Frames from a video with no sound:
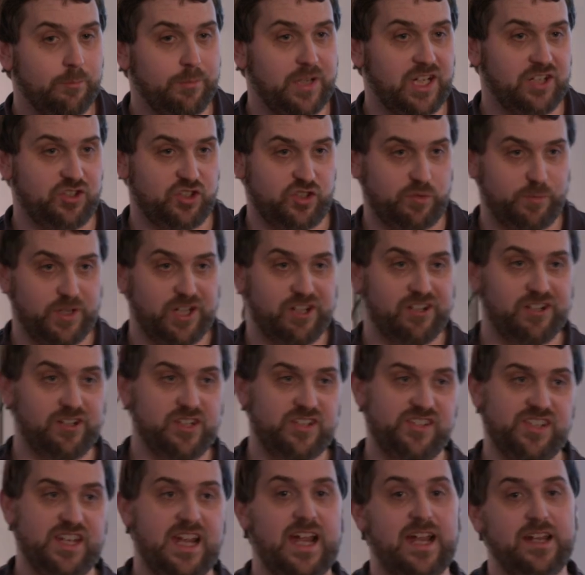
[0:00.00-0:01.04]

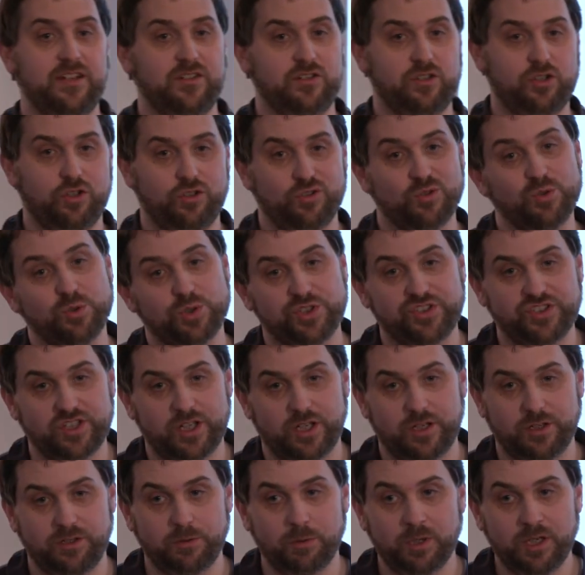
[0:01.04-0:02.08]
benchmarks, and can
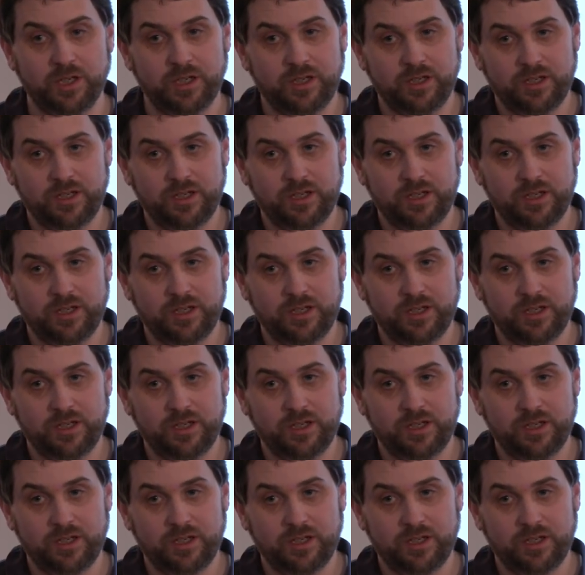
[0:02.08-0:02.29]
also